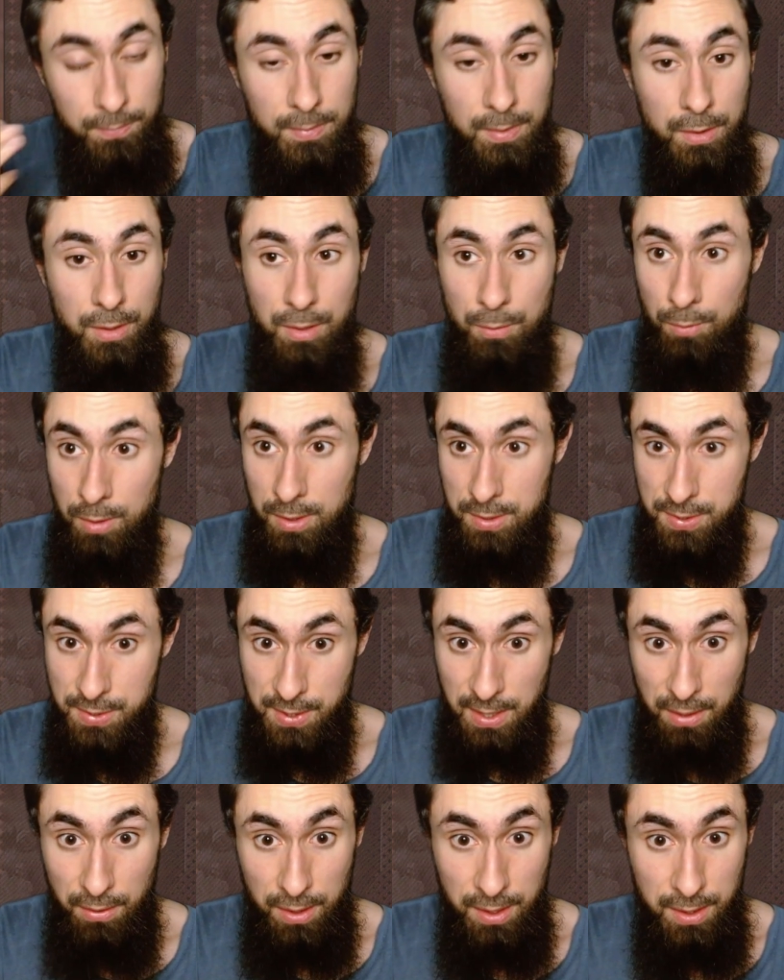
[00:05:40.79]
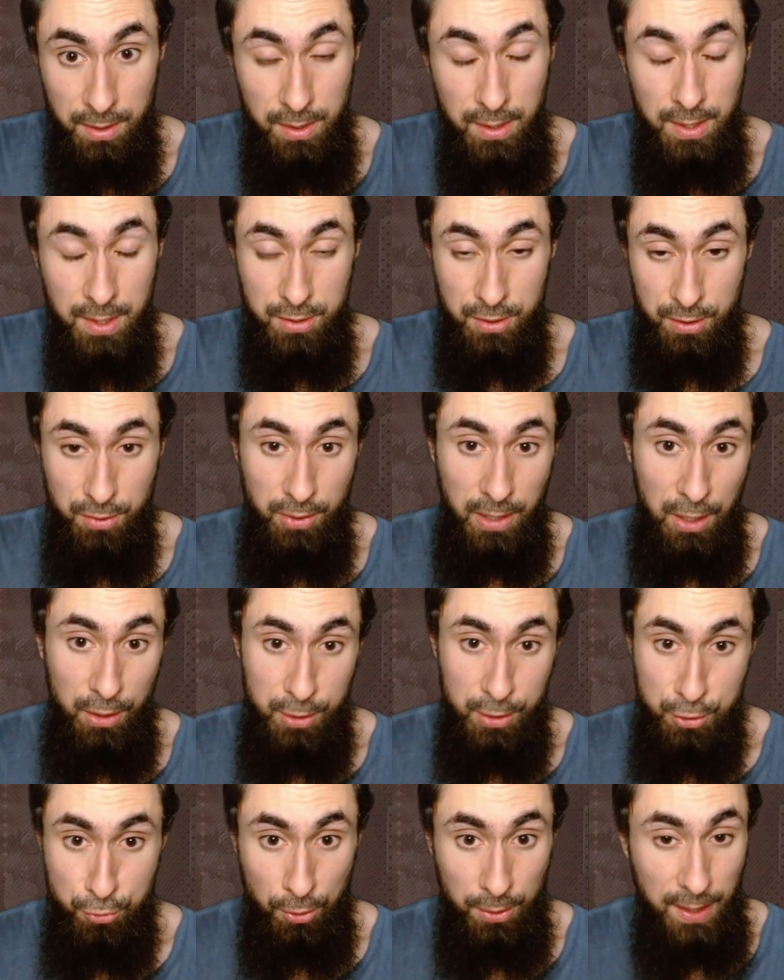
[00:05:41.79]
You can run Siren to crowd
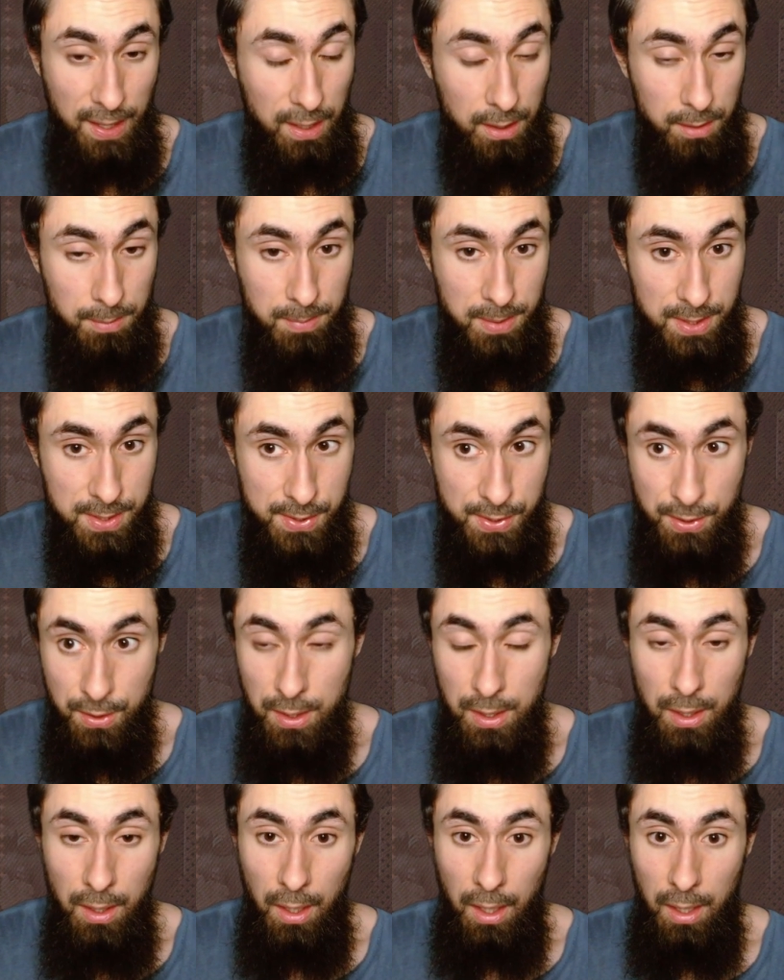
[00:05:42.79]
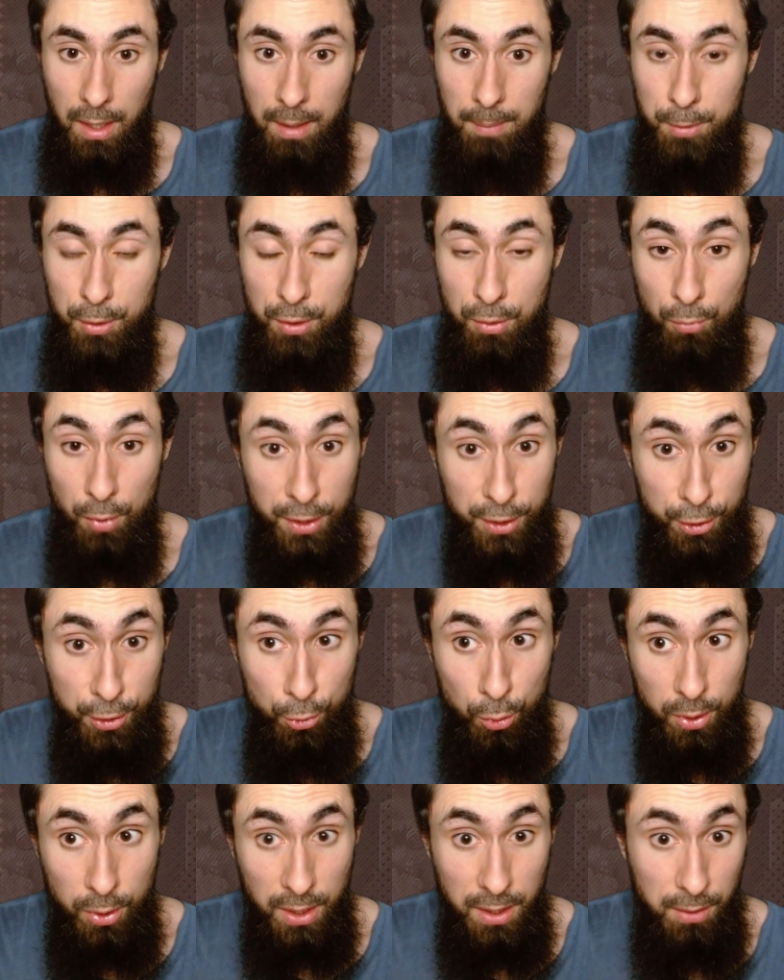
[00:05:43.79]
control the enemies. You can run
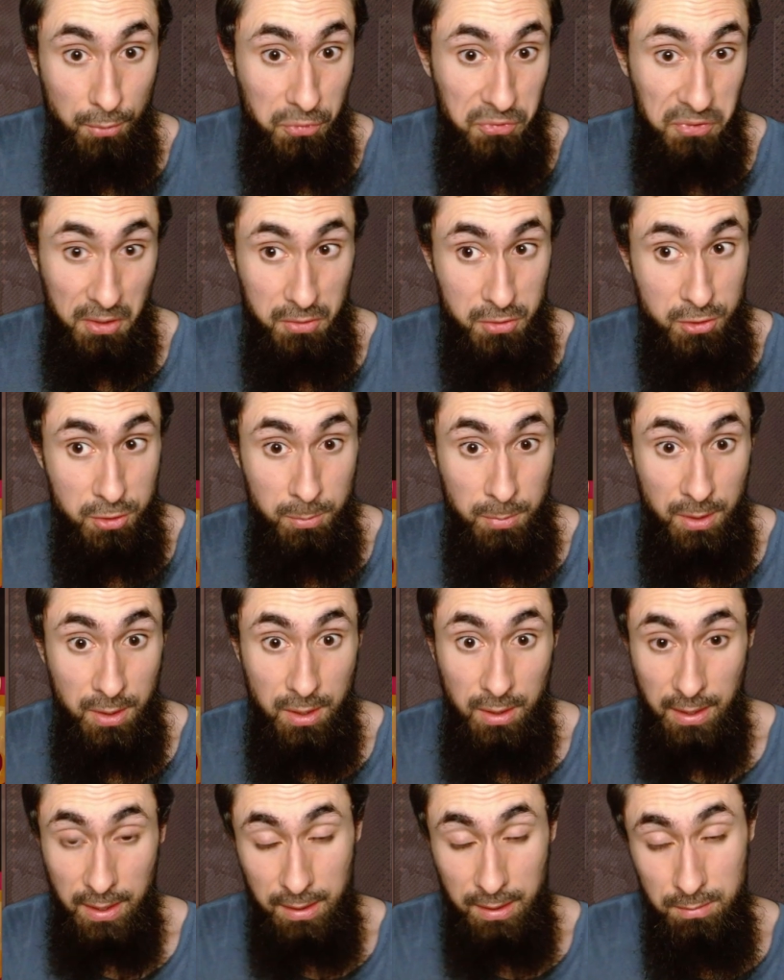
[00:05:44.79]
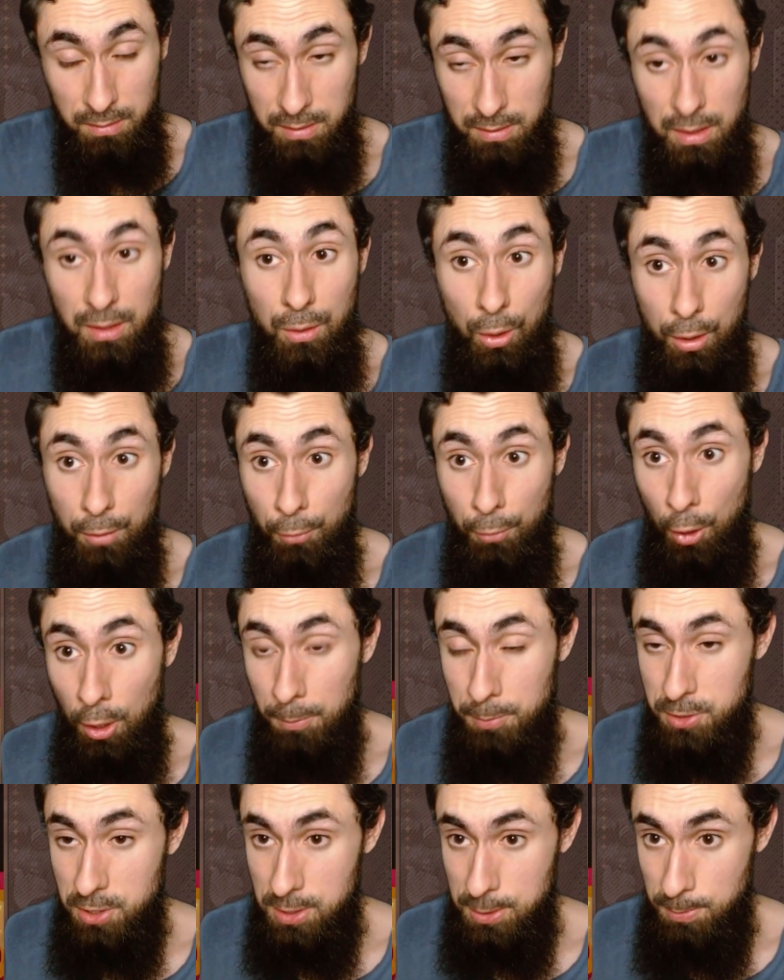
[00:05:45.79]
Hugin in front of Shemira. Like, there are a lot of
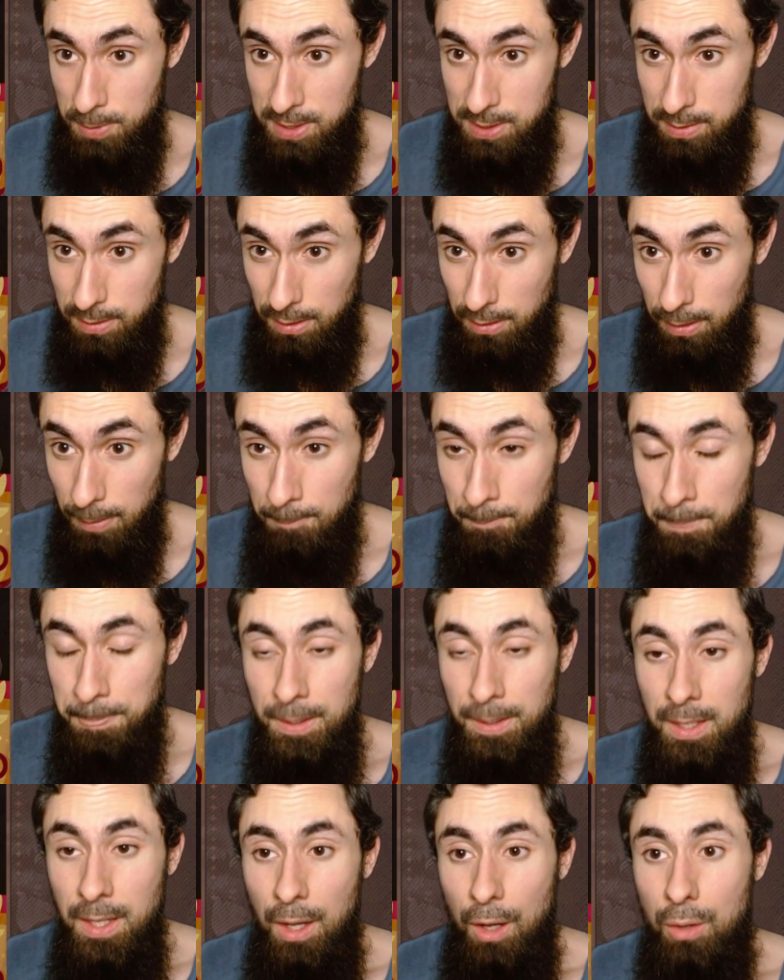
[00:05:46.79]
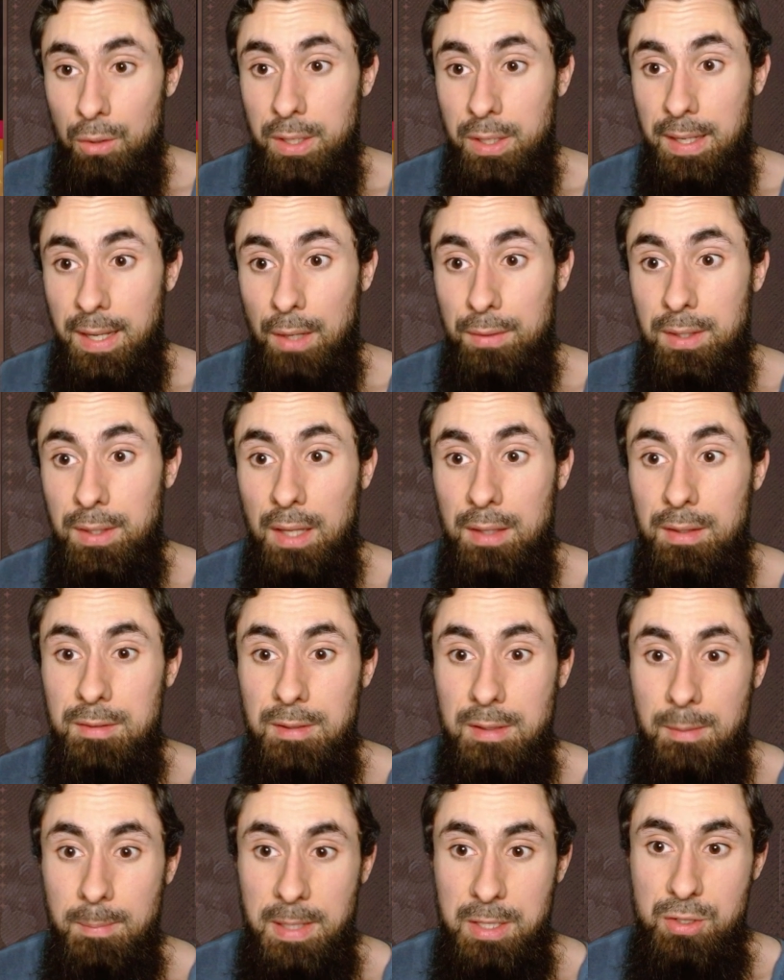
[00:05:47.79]
options, basically. Okay, now the other
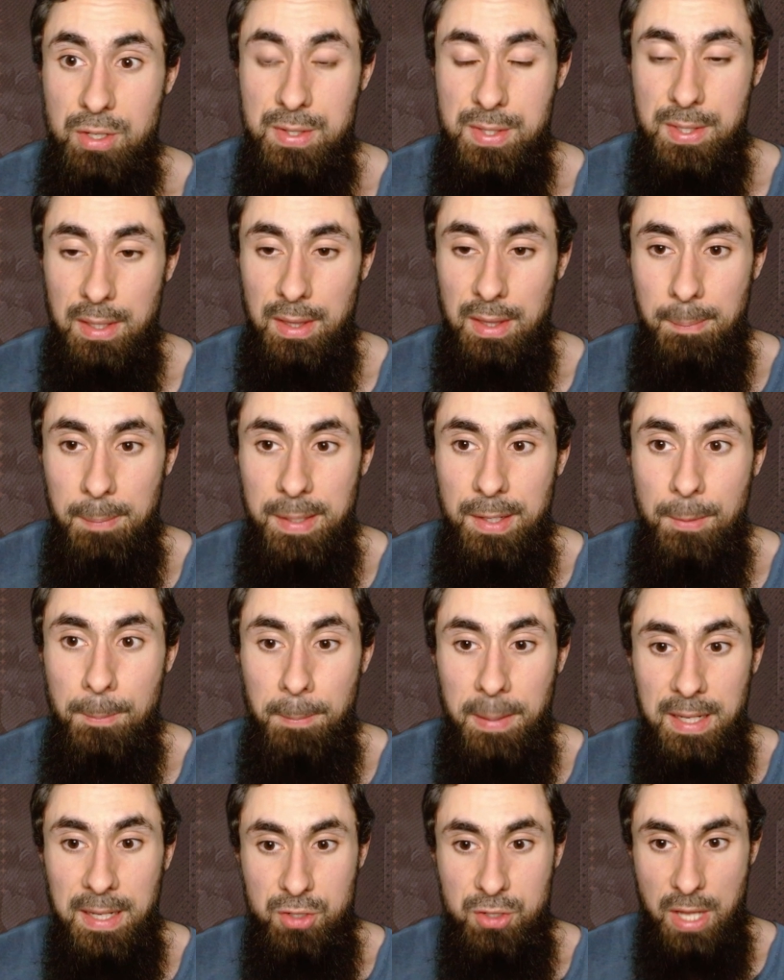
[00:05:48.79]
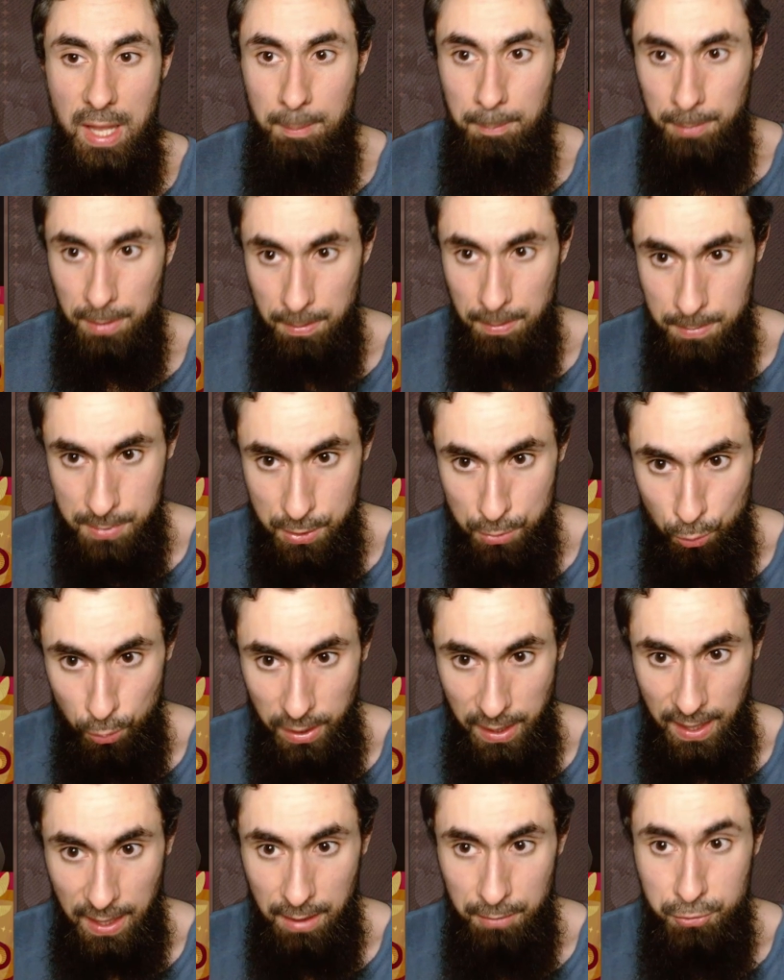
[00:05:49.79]
thing to mention is the limited Mage emblems. We
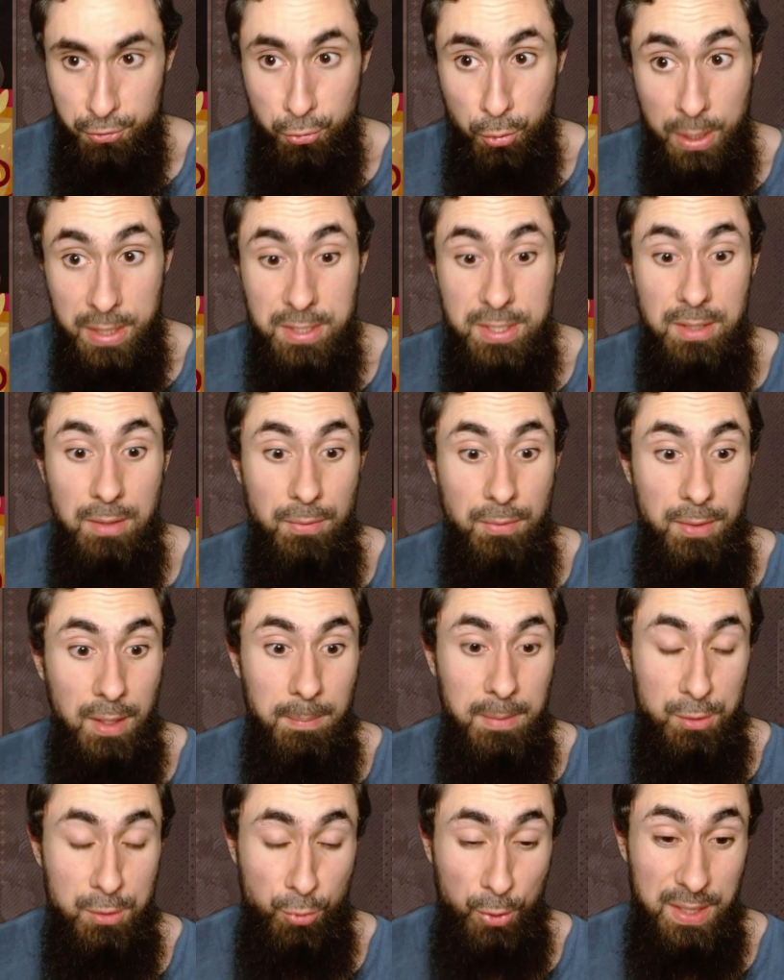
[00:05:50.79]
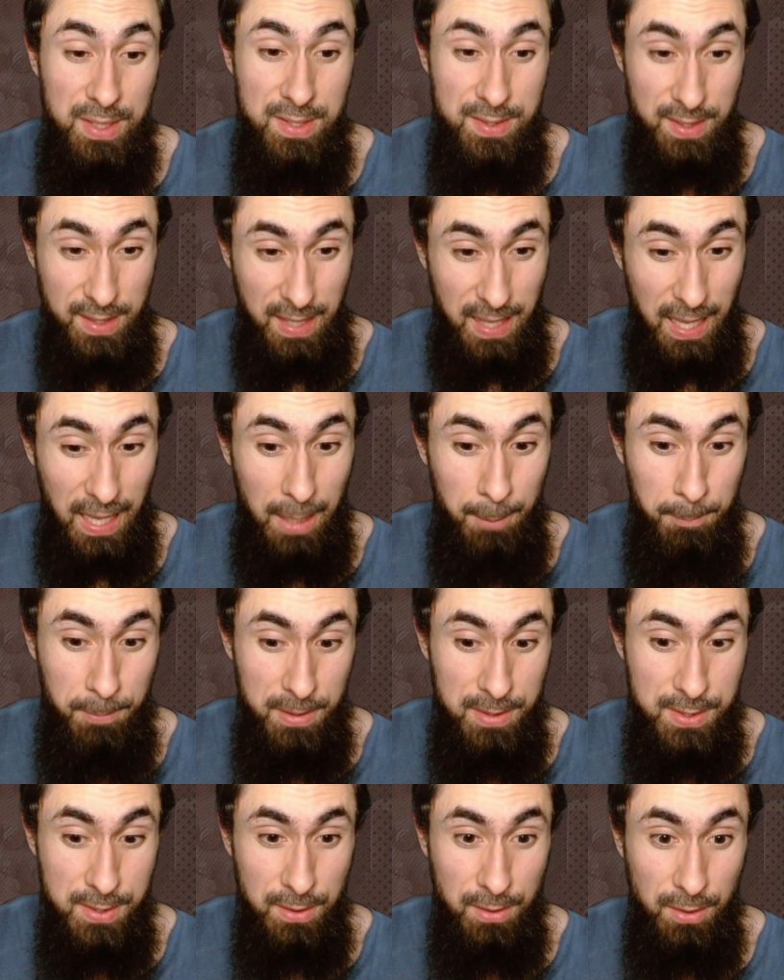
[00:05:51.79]
have 20 of them. 20 is a cap,
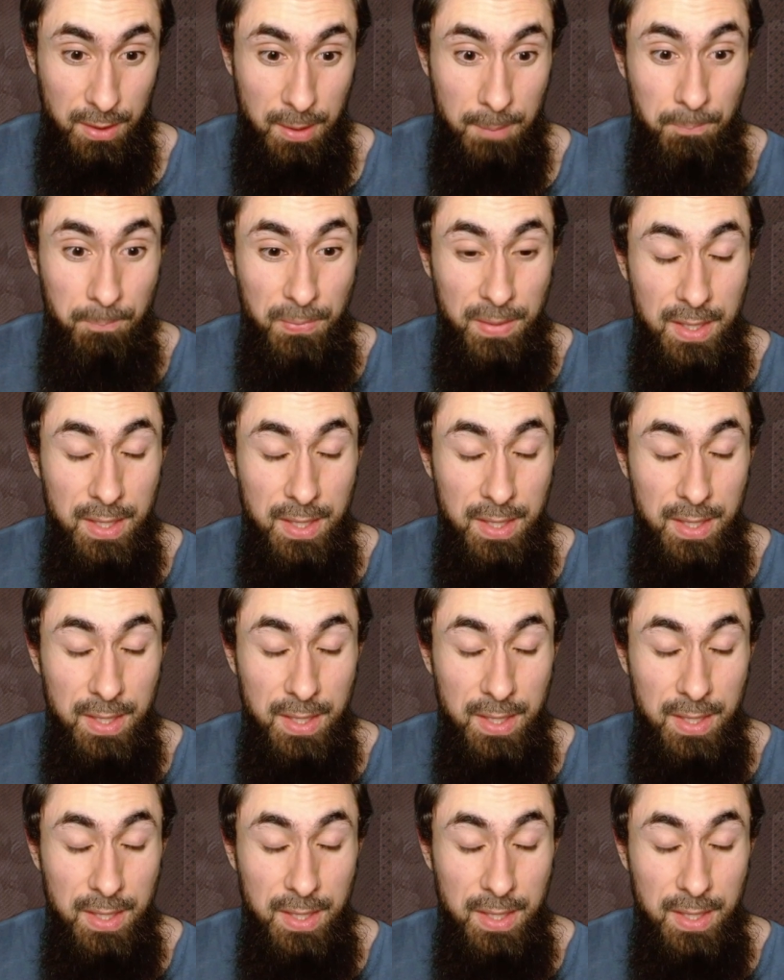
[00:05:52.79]
basically.